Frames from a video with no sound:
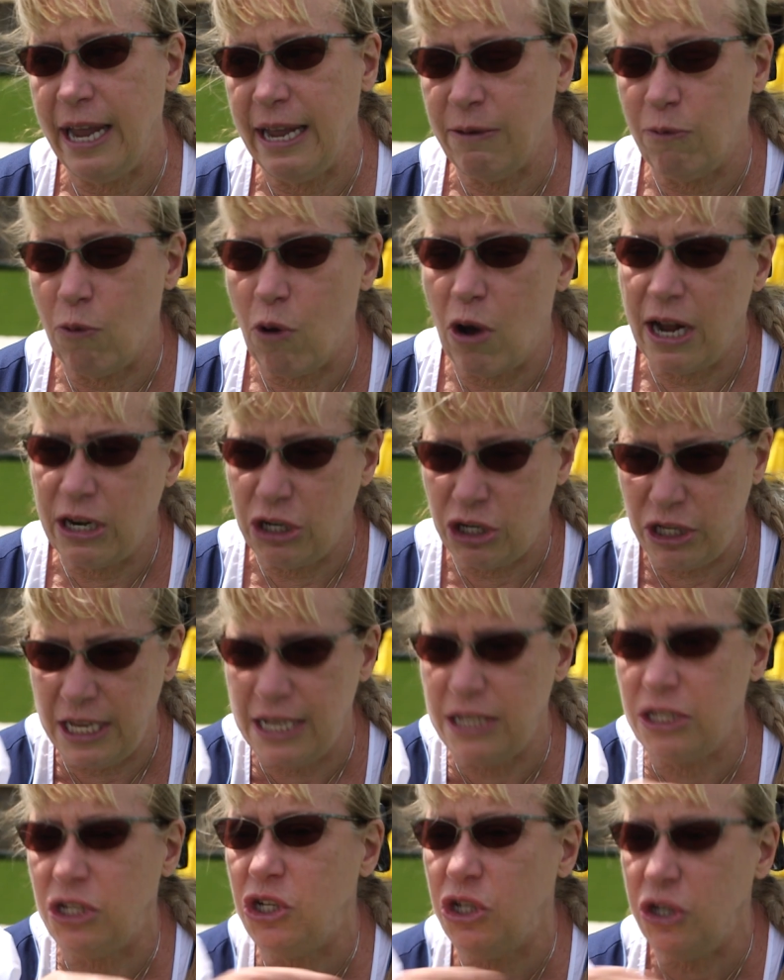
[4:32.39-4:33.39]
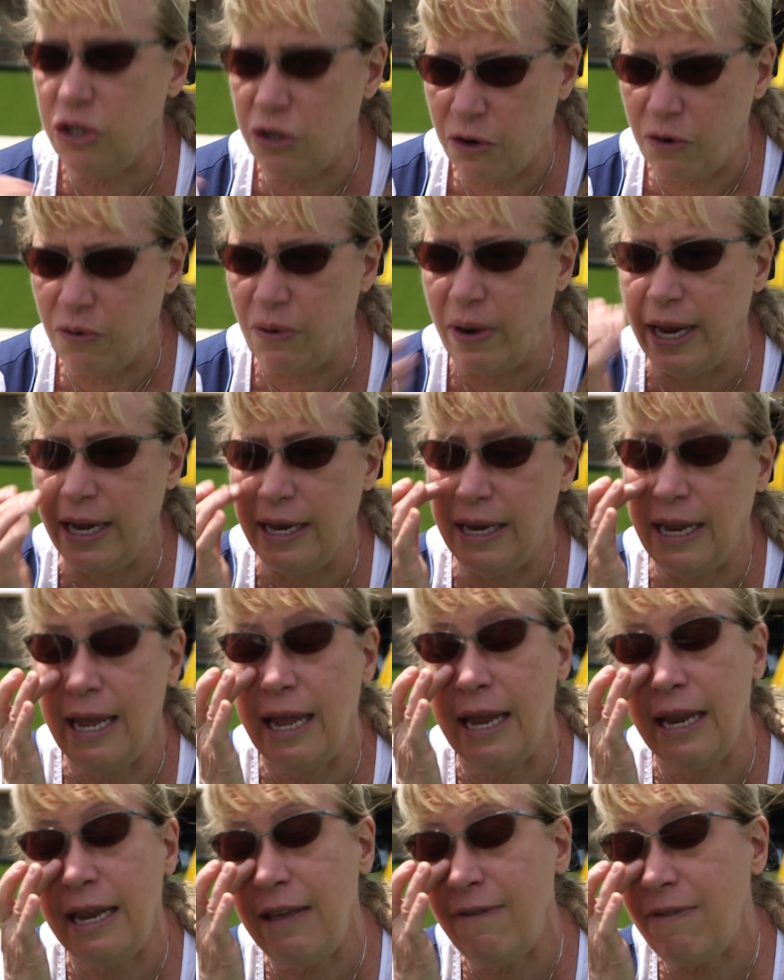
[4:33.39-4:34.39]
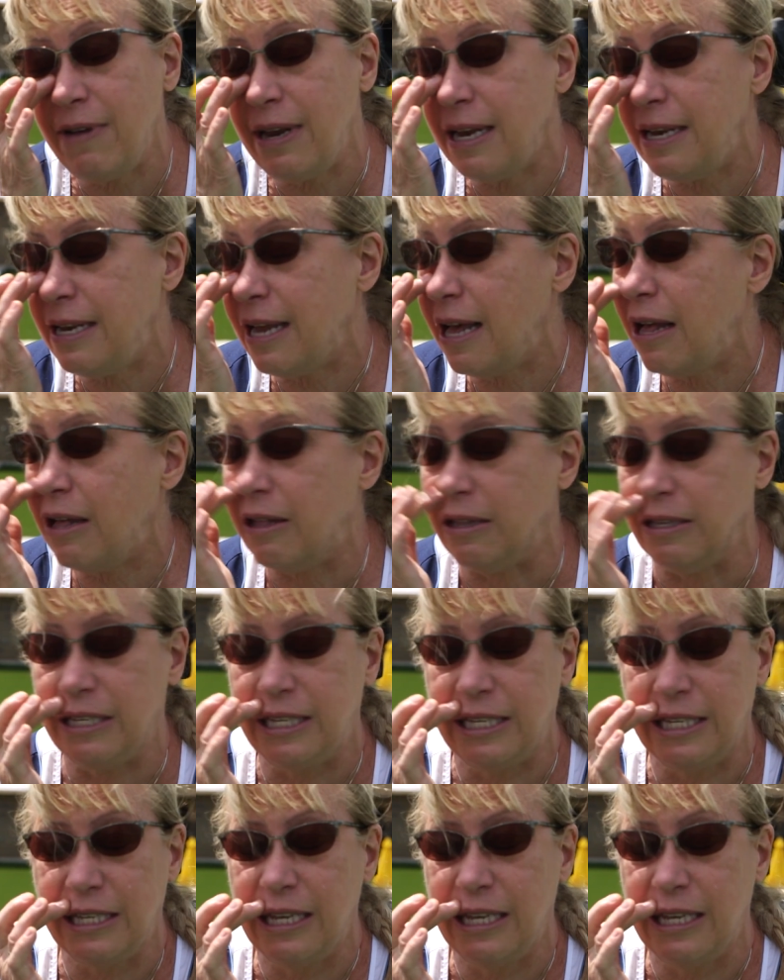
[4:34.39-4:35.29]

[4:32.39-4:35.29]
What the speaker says: and watch these children, and even adults,